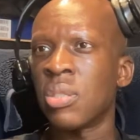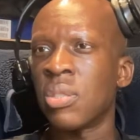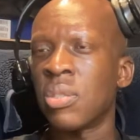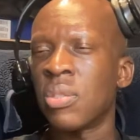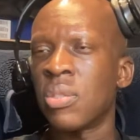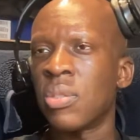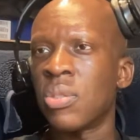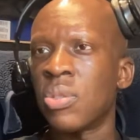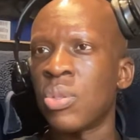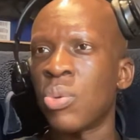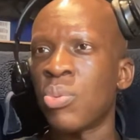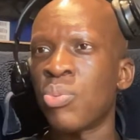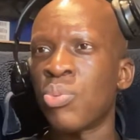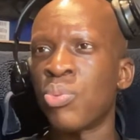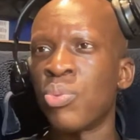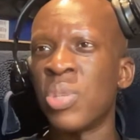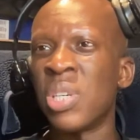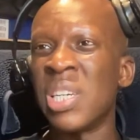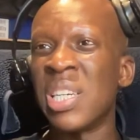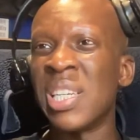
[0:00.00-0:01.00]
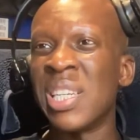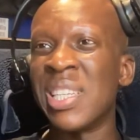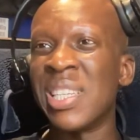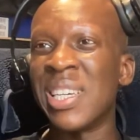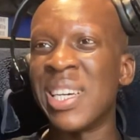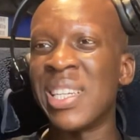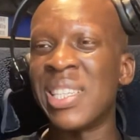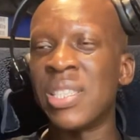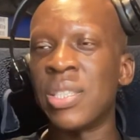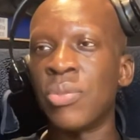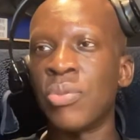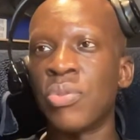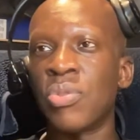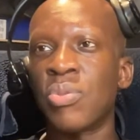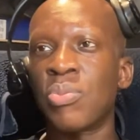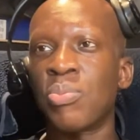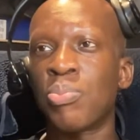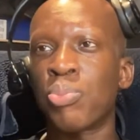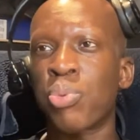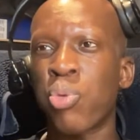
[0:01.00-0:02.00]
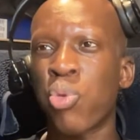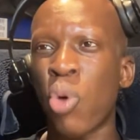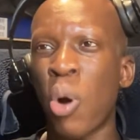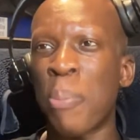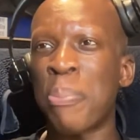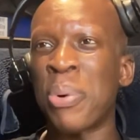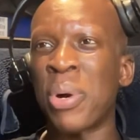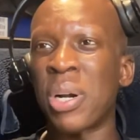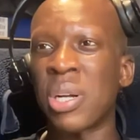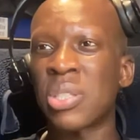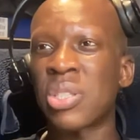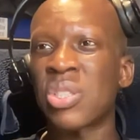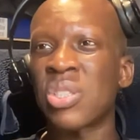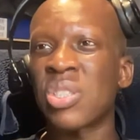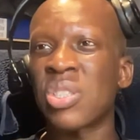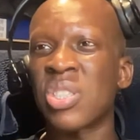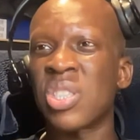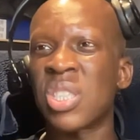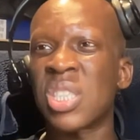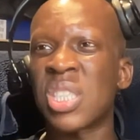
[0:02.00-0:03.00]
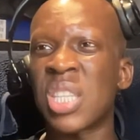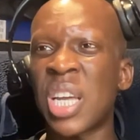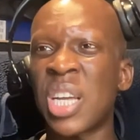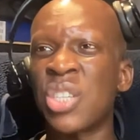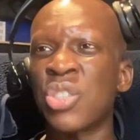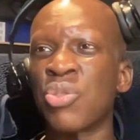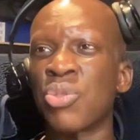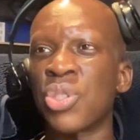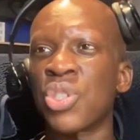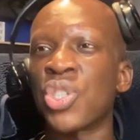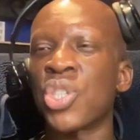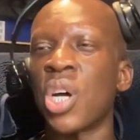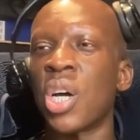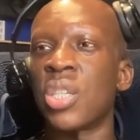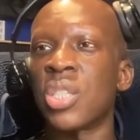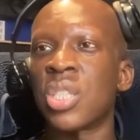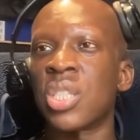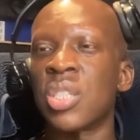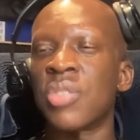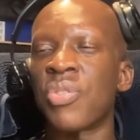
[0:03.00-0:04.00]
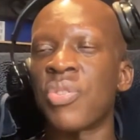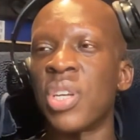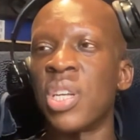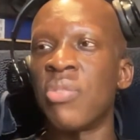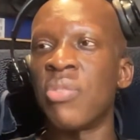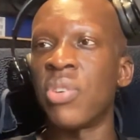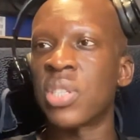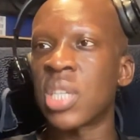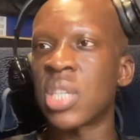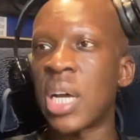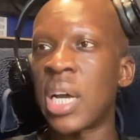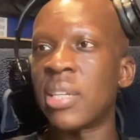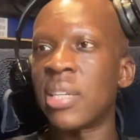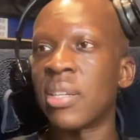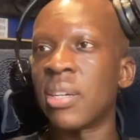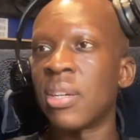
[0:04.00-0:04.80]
Not really any proper dangerous chances for either side.